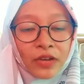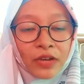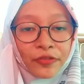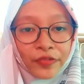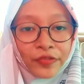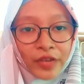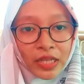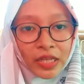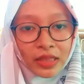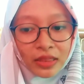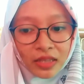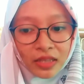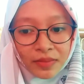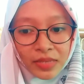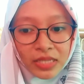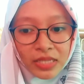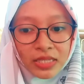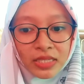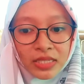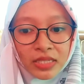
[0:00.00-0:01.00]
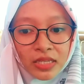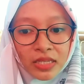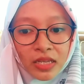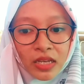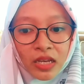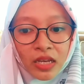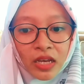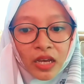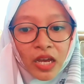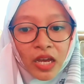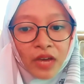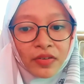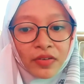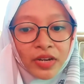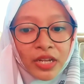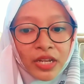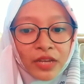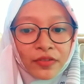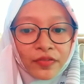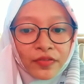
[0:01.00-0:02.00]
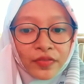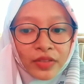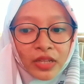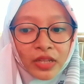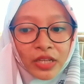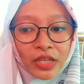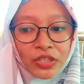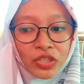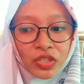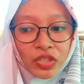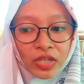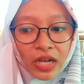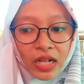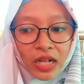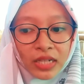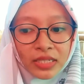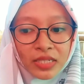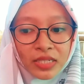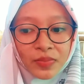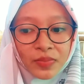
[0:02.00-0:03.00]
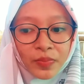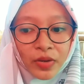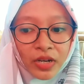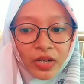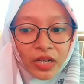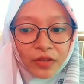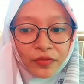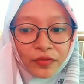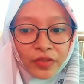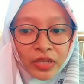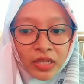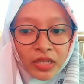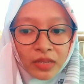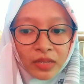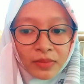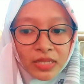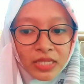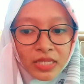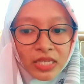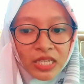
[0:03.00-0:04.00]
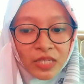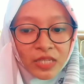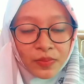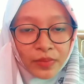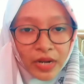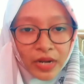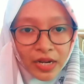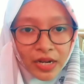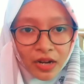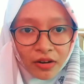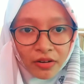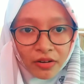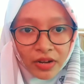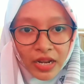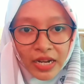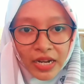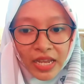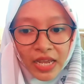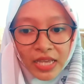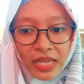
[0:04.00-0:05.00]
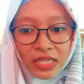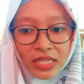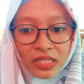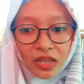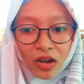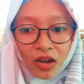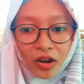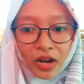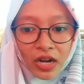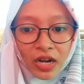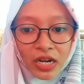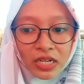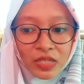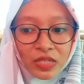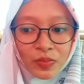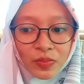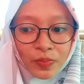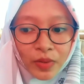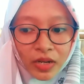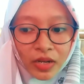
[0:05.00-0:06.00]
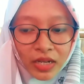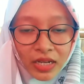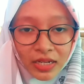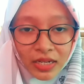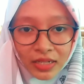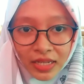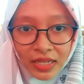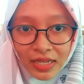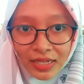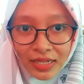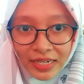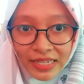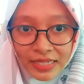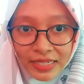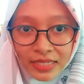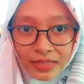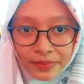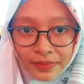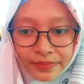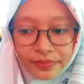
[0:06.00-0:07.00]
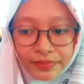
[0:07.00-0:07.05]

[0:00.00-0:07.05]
Vietnamese, even if the child's spoken Vietnamese is better than his or her spoken English.